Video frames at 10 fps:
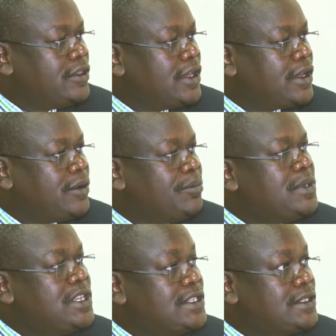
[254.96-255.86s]
the
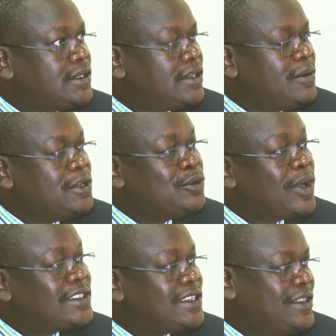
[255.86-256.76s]
means and ability
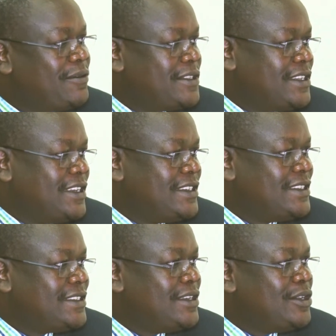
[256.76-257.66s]
to access the
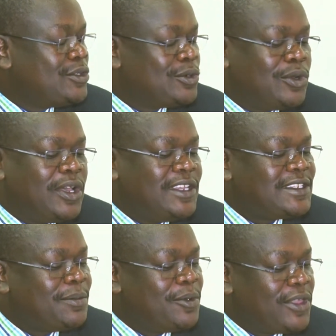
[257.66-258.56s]
facilities. So
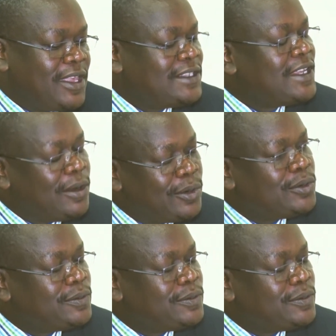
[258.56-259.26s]
it's both a yes and no.